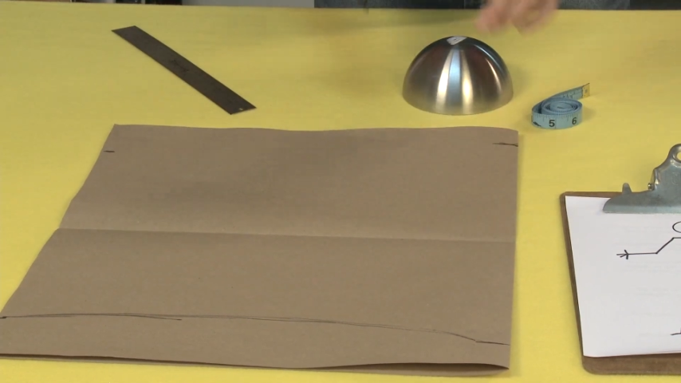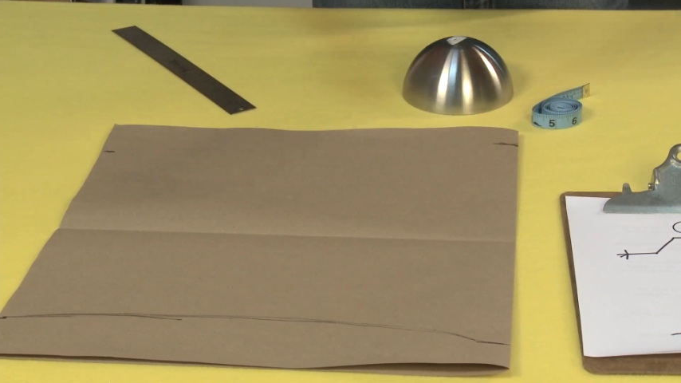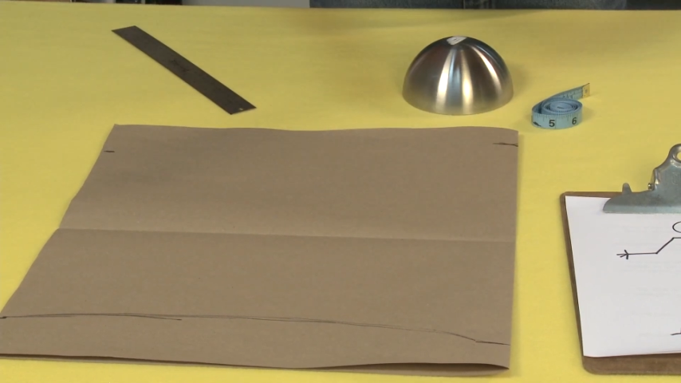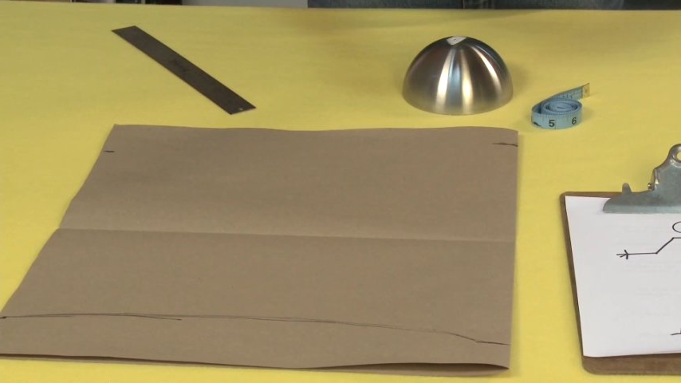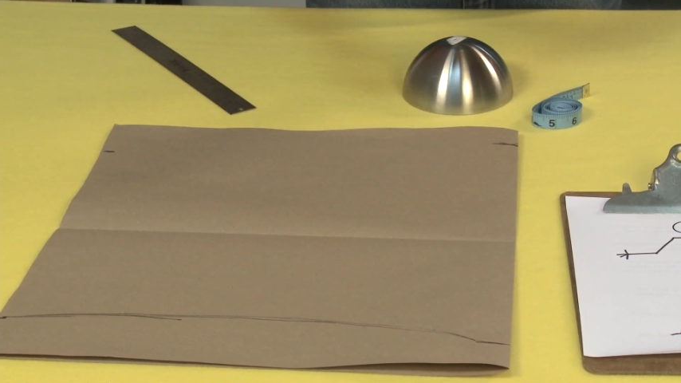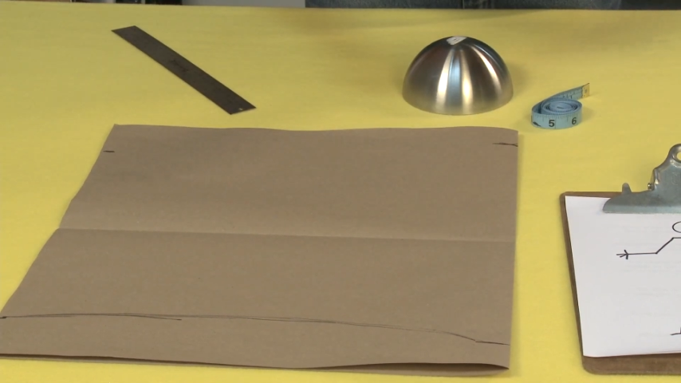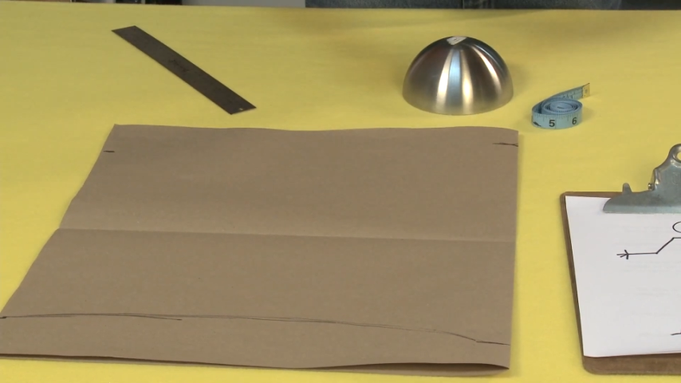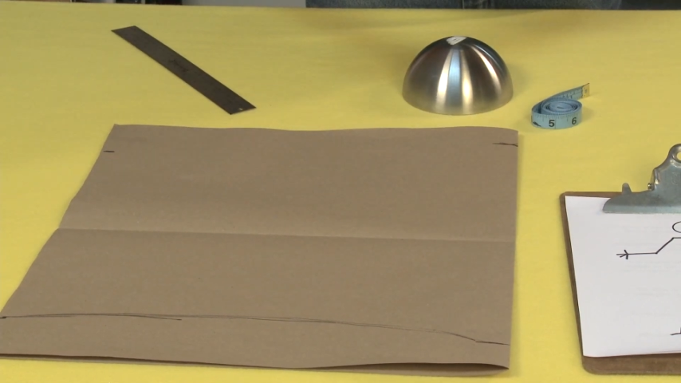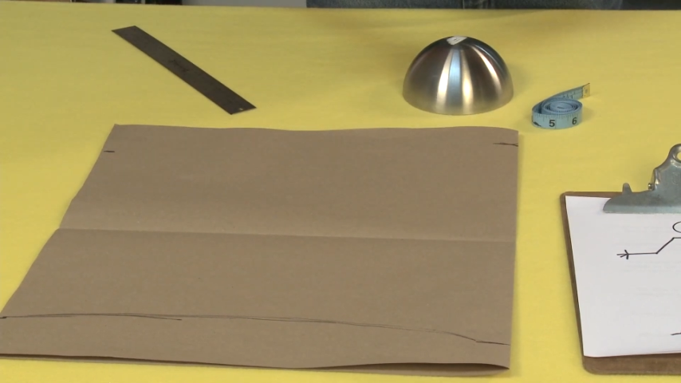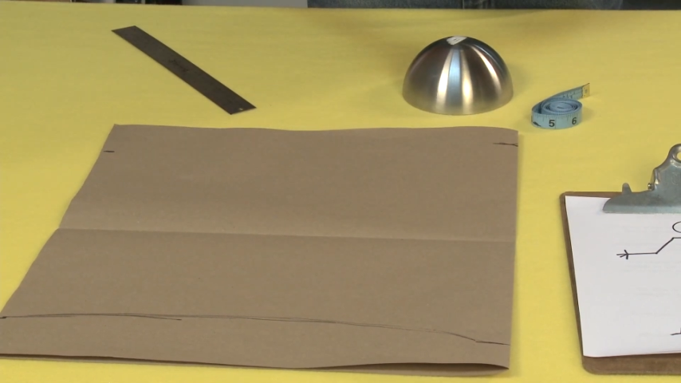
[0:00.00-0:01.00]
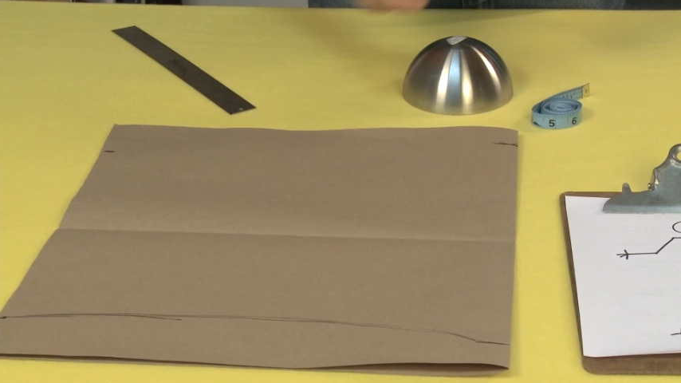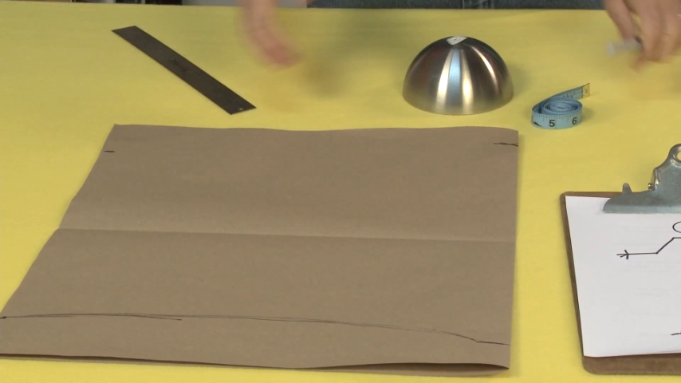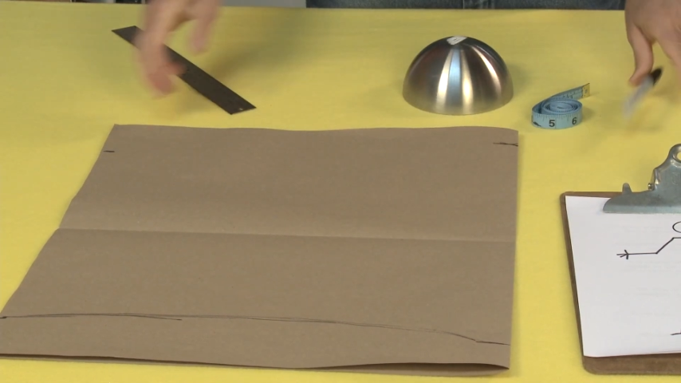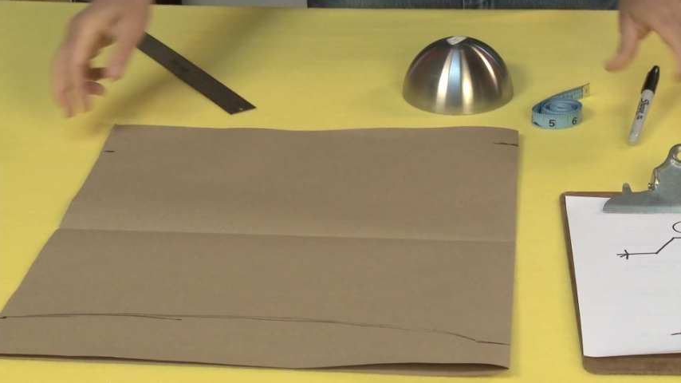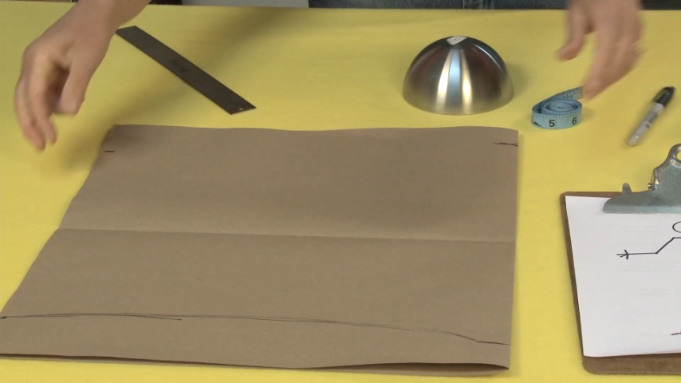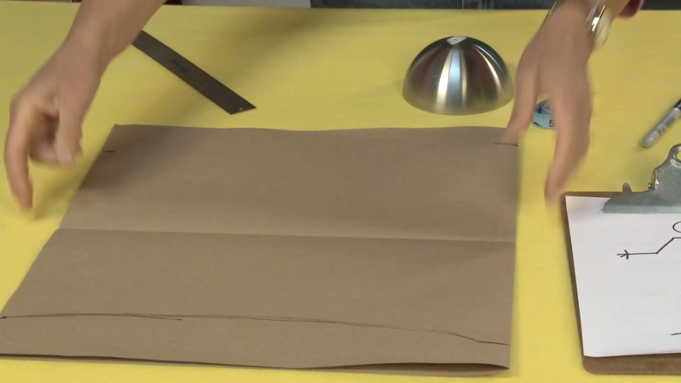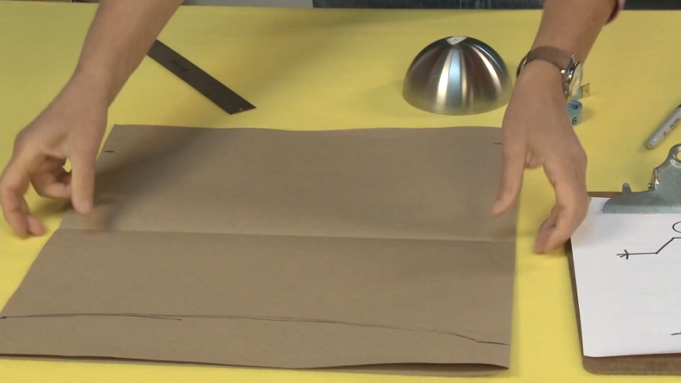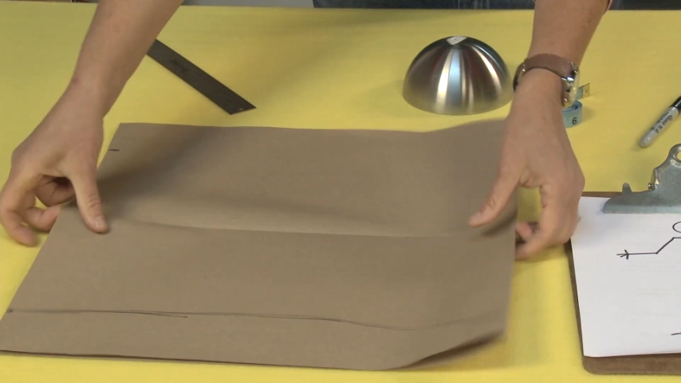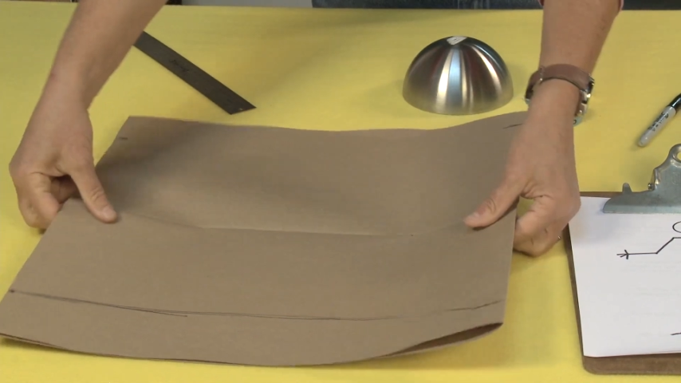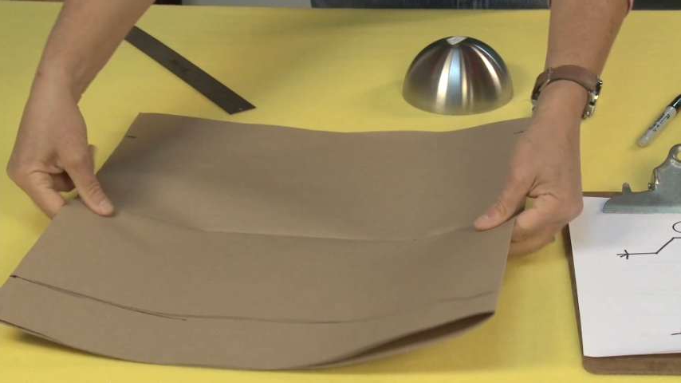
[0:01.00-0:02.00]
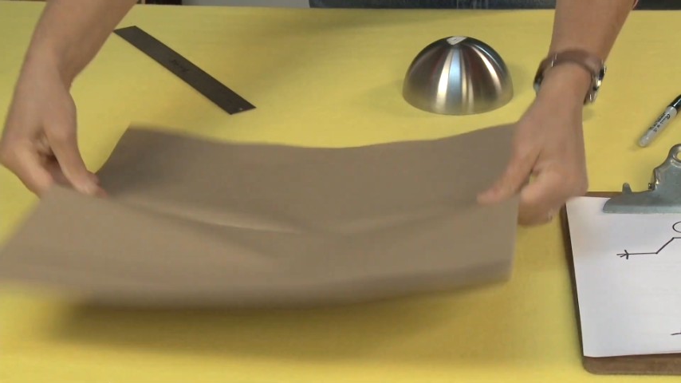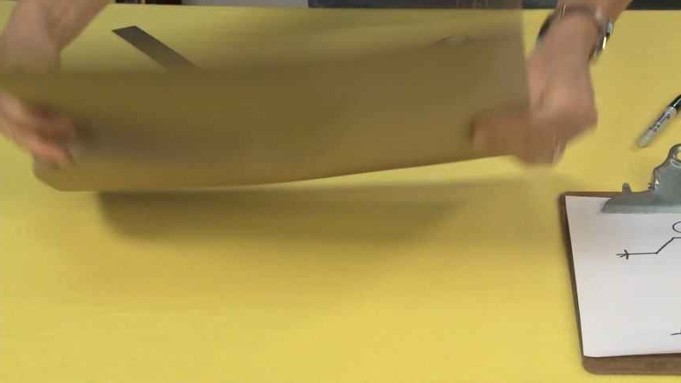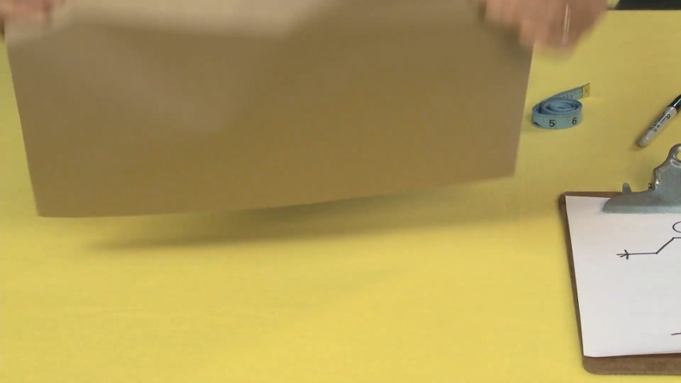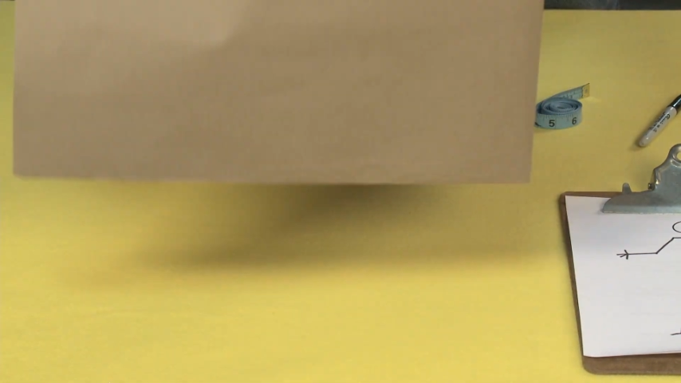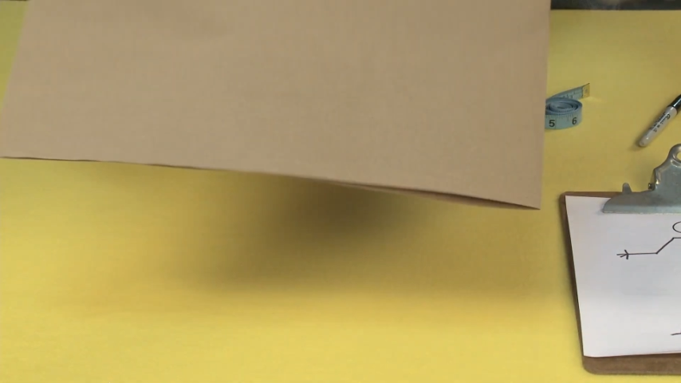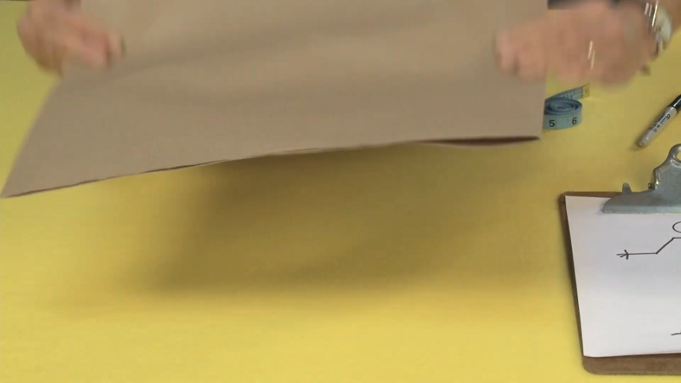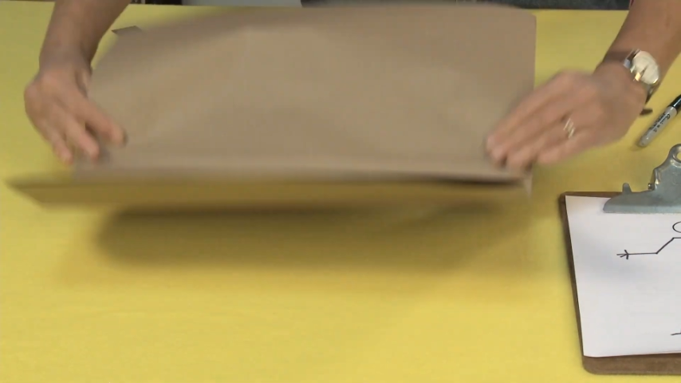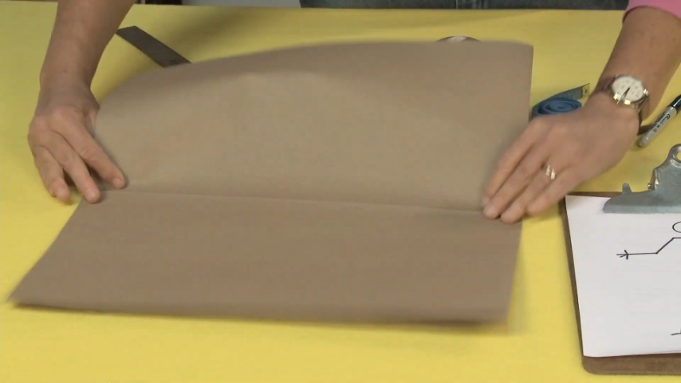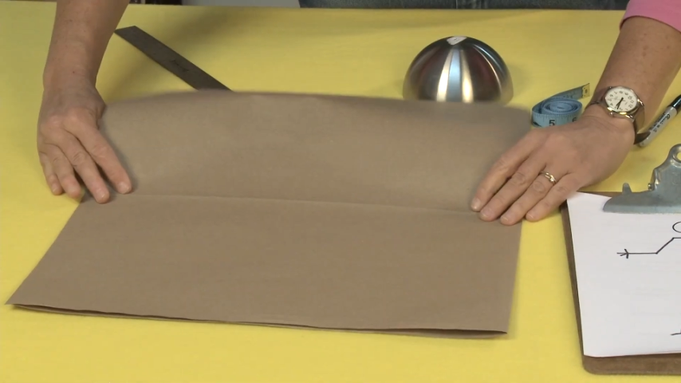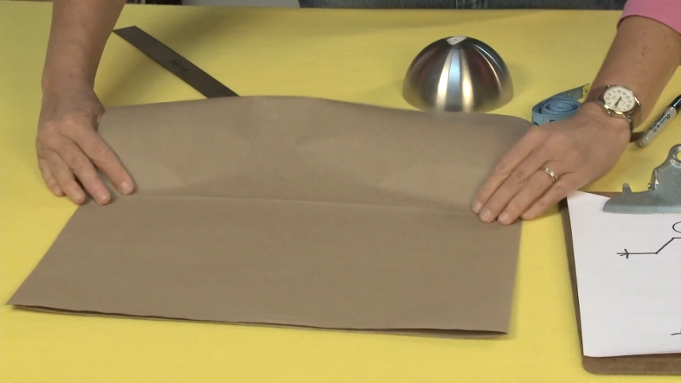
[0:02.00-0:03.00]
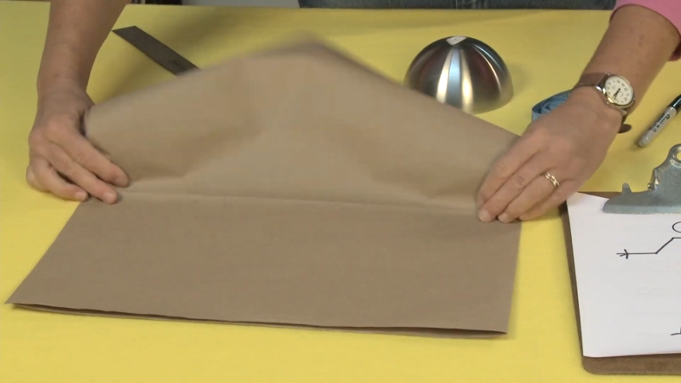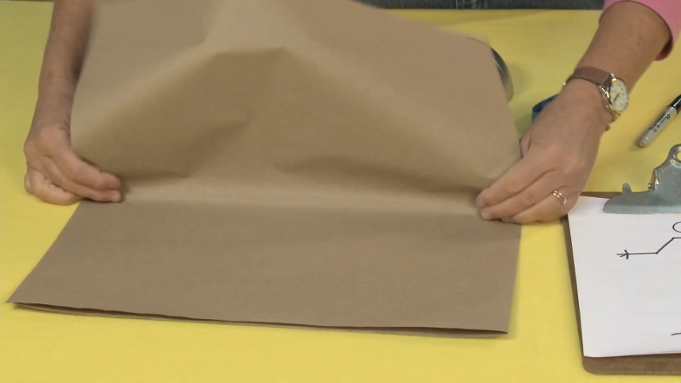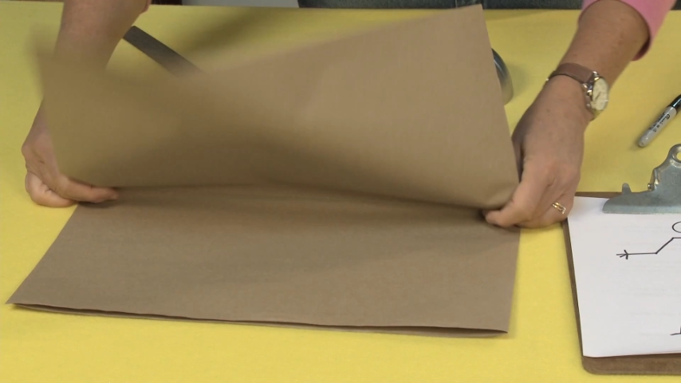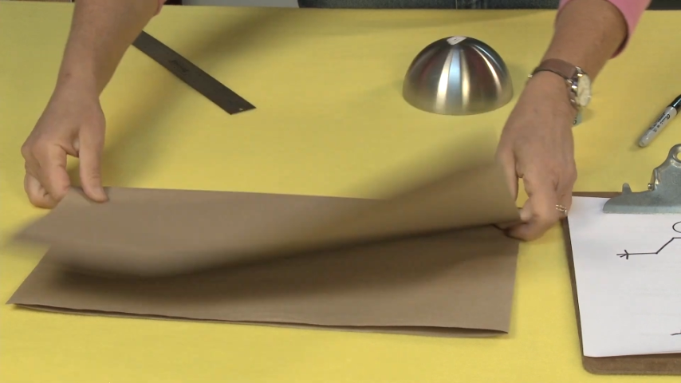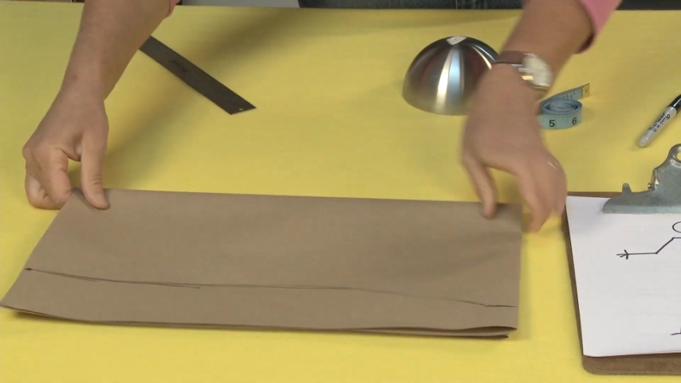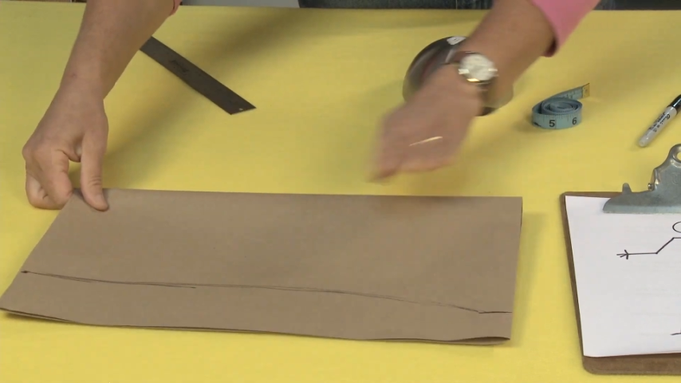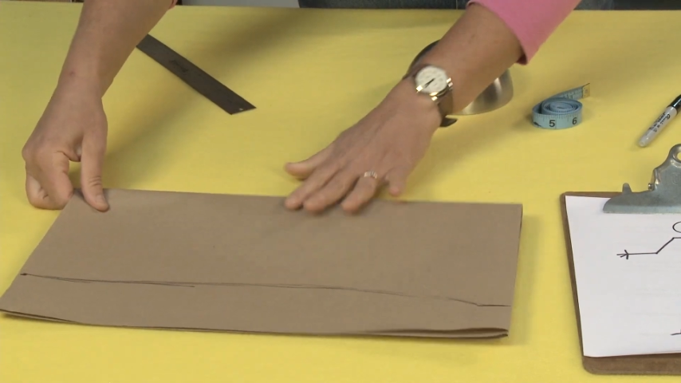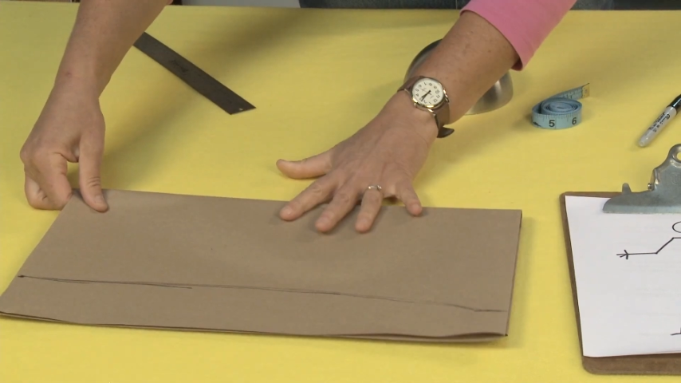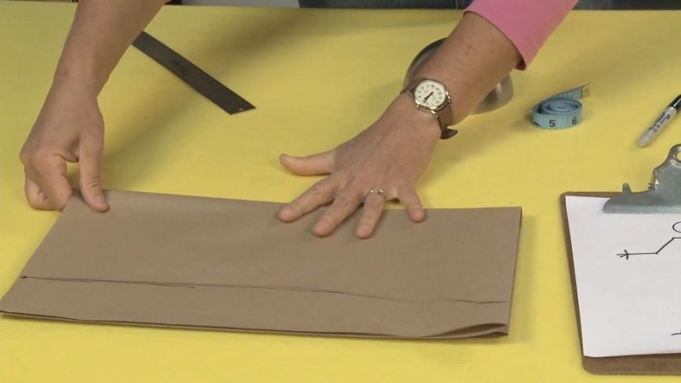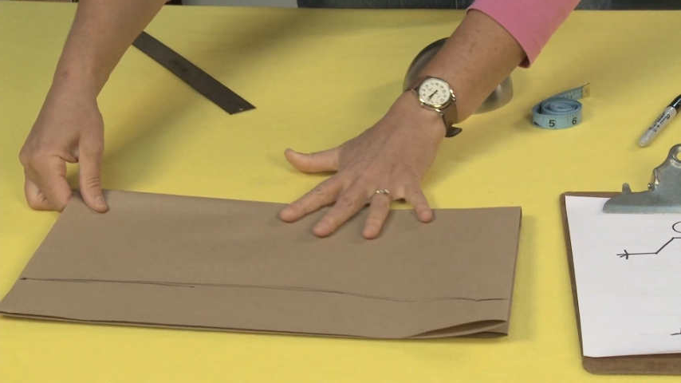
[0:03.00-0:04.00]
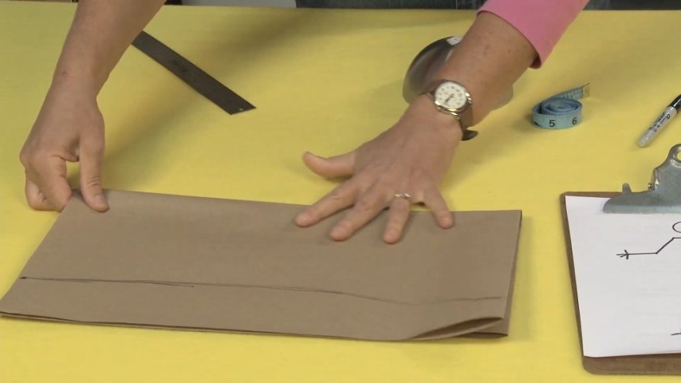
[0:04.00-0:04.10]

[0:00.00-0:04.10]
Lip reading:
Nobody's mouth can be seen.